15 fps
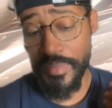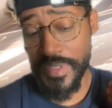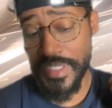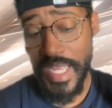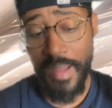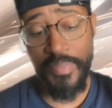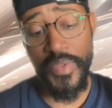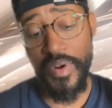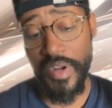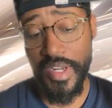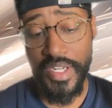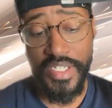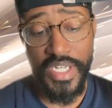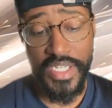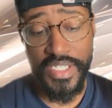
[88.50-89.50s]
Top 30 in
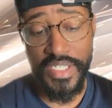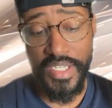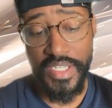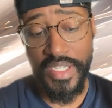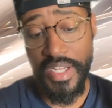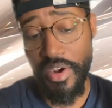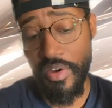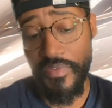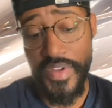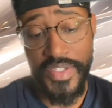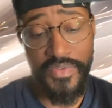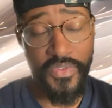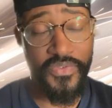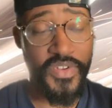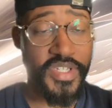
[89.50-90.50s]
adjusted
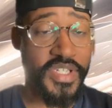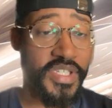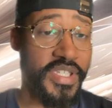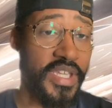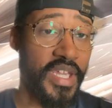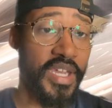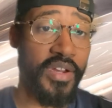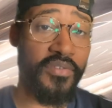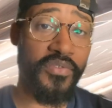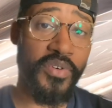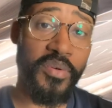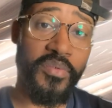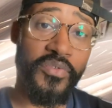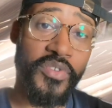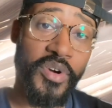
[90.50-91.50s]
offensive efficiency here
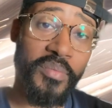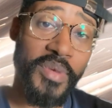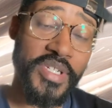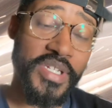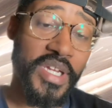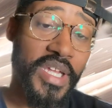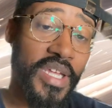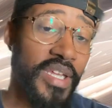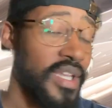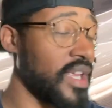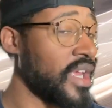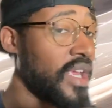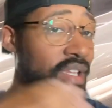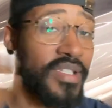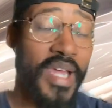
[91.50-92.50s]
for Michigan.
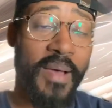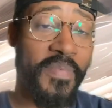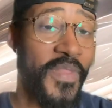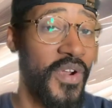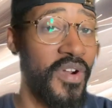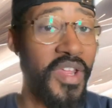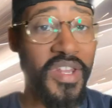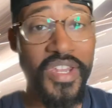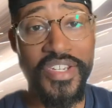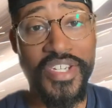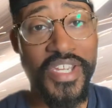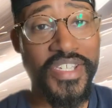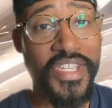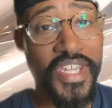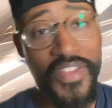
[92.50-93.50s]
Top 30 in
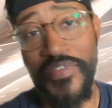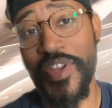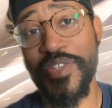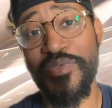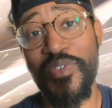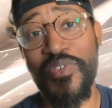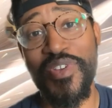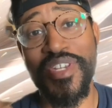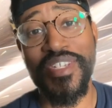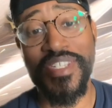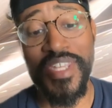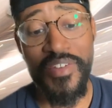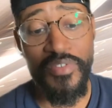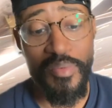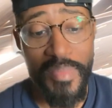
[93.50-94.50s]
adjusted defensive
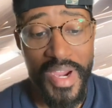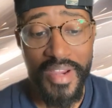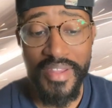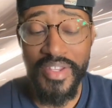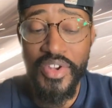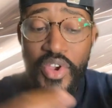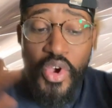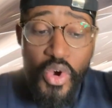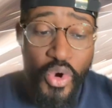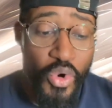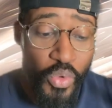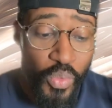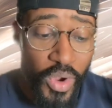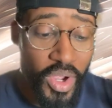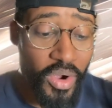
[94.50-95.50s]
efficiency for Maryland, who
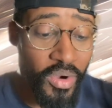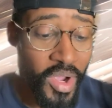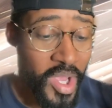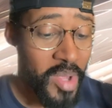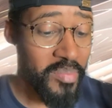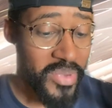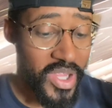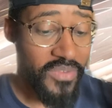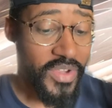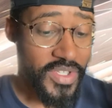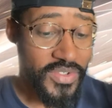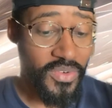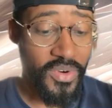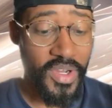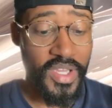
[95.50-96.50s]
will be
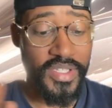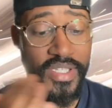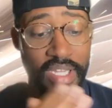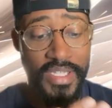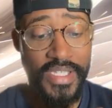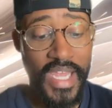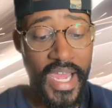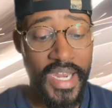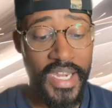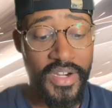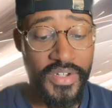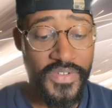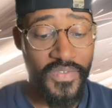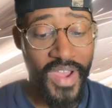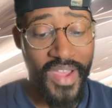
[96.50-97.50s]
victorious. So the side here
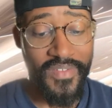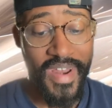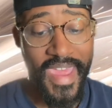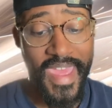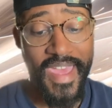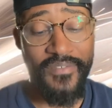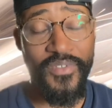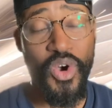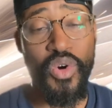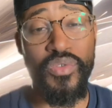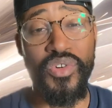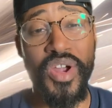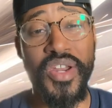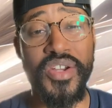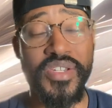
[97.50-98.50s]
is 5.5,
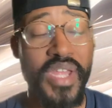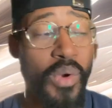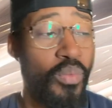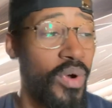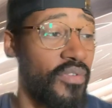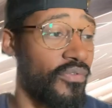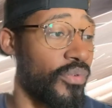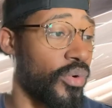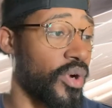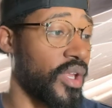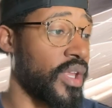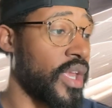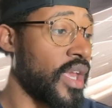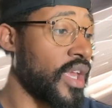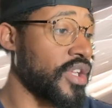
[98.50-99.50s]
over-unders at
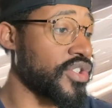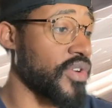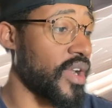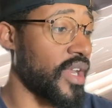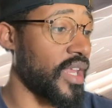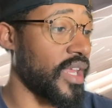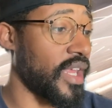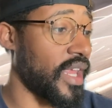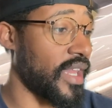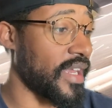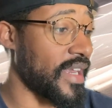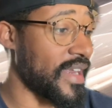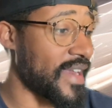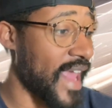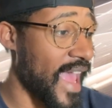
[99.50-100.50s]
140.
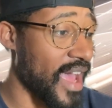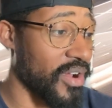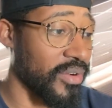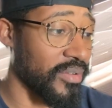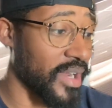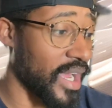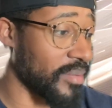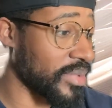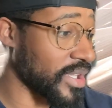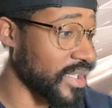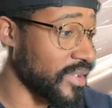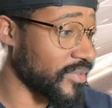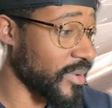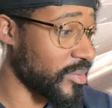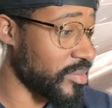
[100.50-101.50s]
Trending down, I
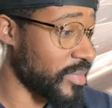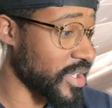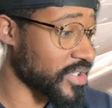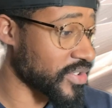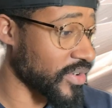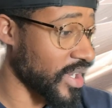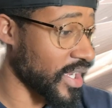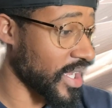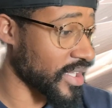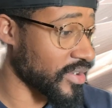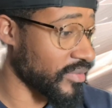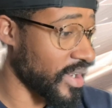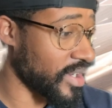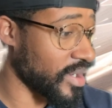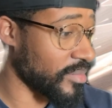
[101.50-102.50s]
believe. Let me make sure I got the
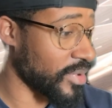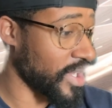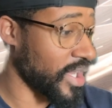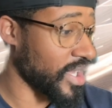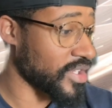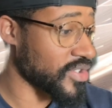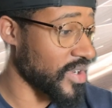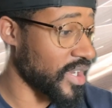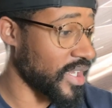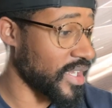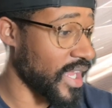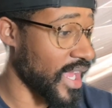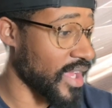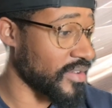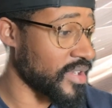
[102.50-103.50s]
right number. Yeah, trending
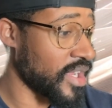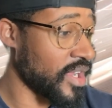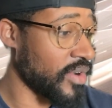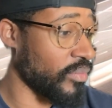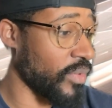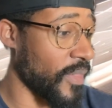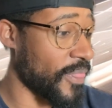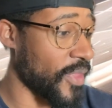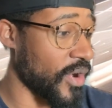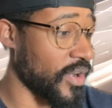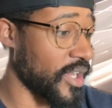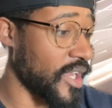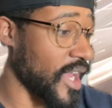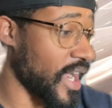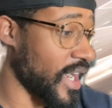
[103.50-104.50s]
down,
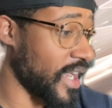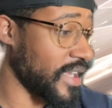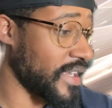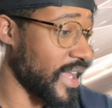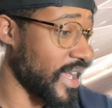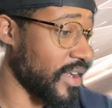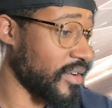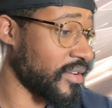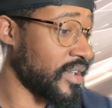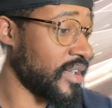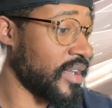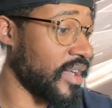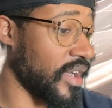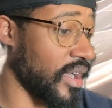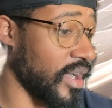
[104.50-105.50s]
139 now,
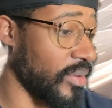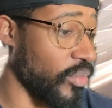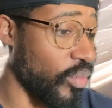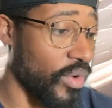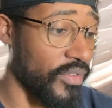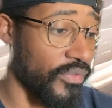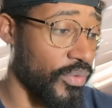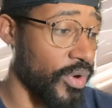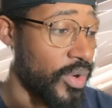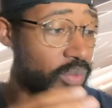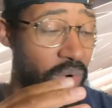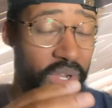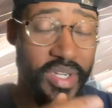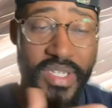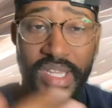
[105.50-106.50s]

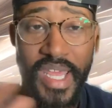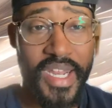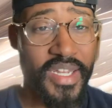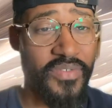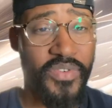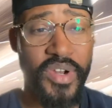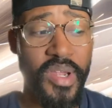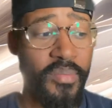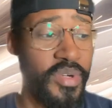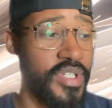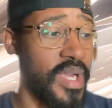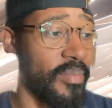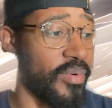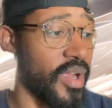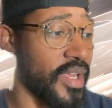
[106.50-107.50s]
141. There's a lot of different numbers.
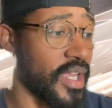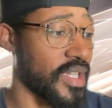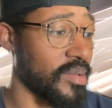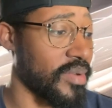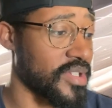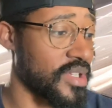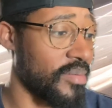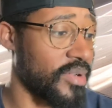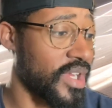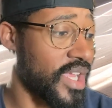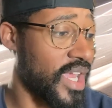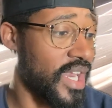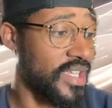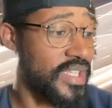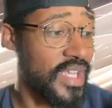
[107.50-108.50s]
Shop around, get the best number you
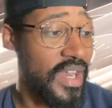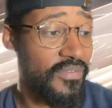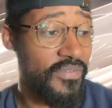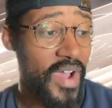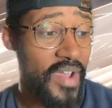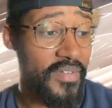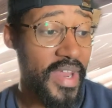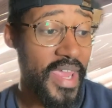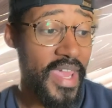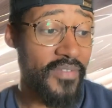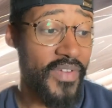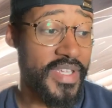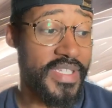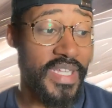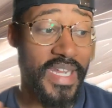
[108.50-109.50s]
can. I see it at
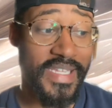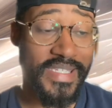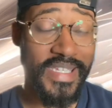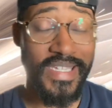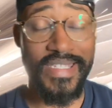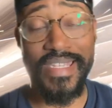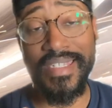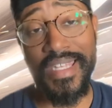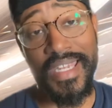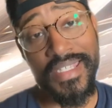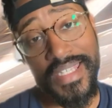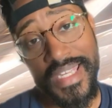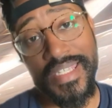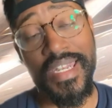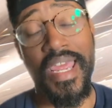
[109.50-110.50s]
5.5. I see it at 6. I see
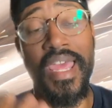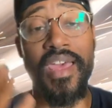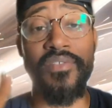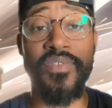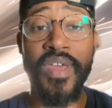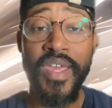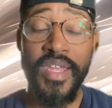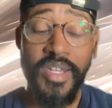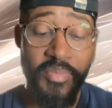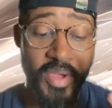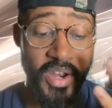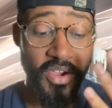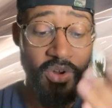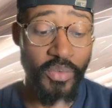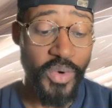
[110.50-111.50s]
it at 6.5,
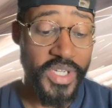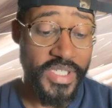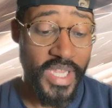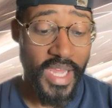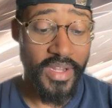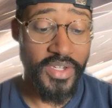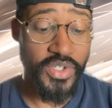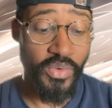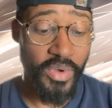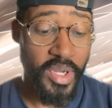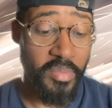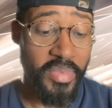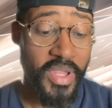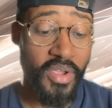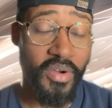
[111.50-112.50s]
depending on which side that you want
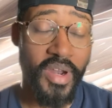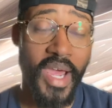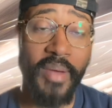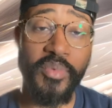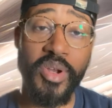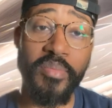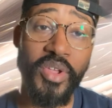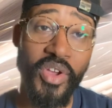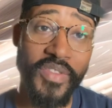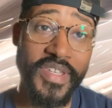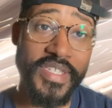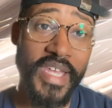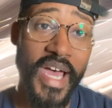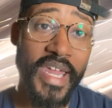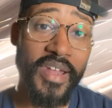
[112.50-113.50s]
to be on. I'm going to be on the
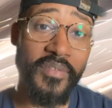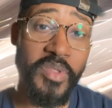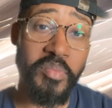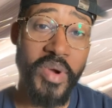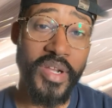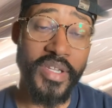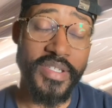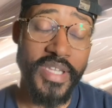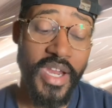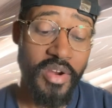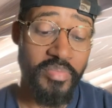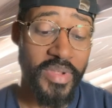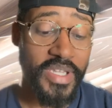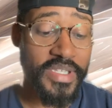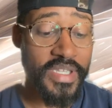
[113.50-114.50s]
side of the Maryland
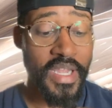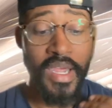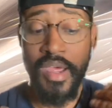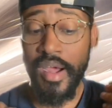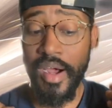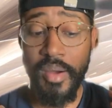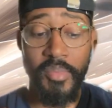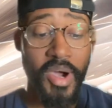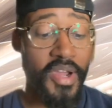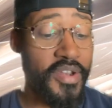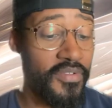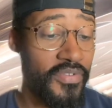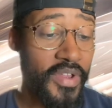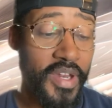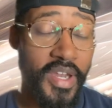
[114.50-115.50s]
Terrapins,
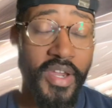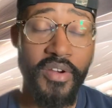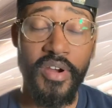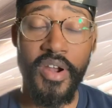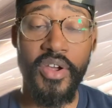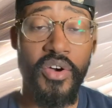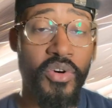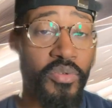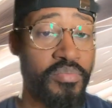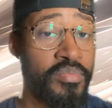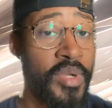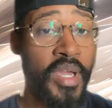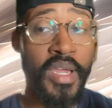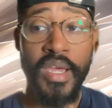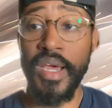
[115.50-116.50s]
undefeated here at home.
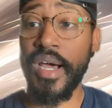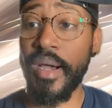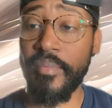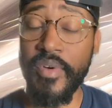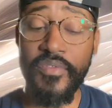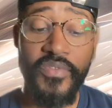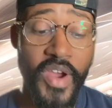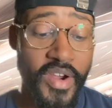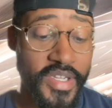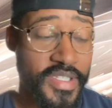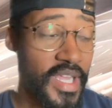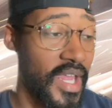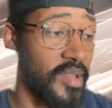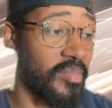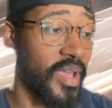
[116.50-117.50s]
Very
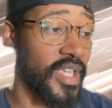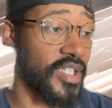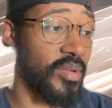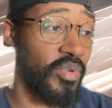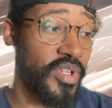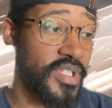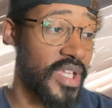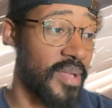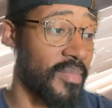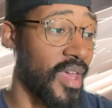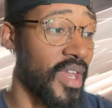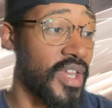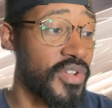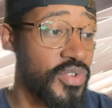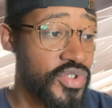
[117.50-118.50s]
solid basketball team. Now,
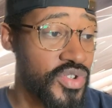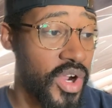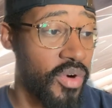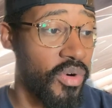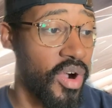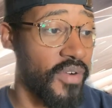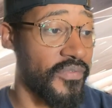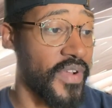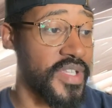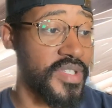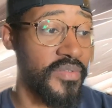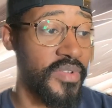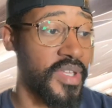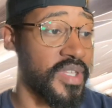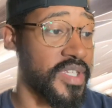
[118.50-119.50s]
they do struggle offensively.